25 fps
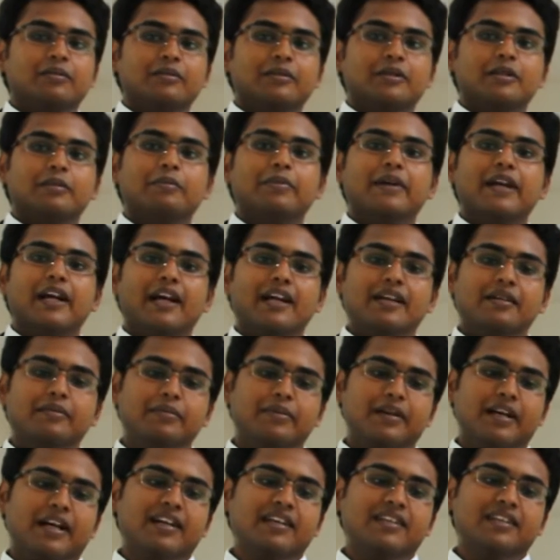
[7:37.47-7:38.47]
the brand
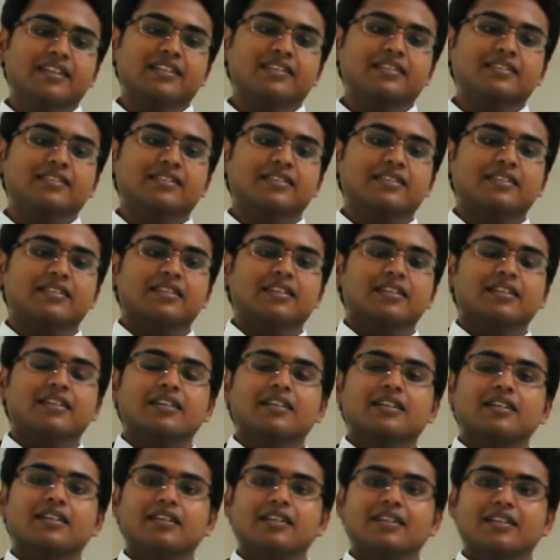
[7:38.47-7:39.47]
brandix
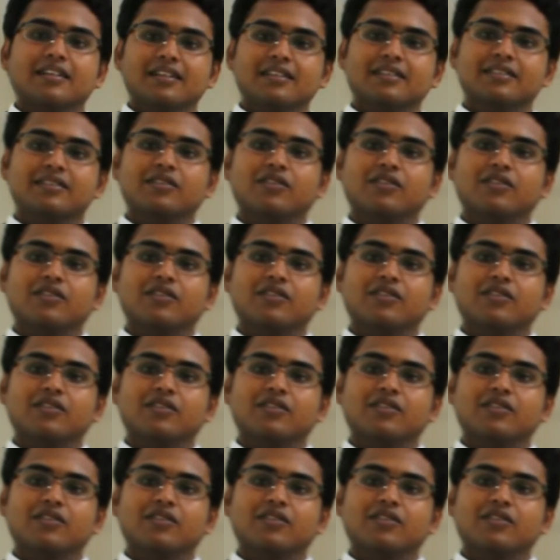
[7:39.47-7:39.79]
is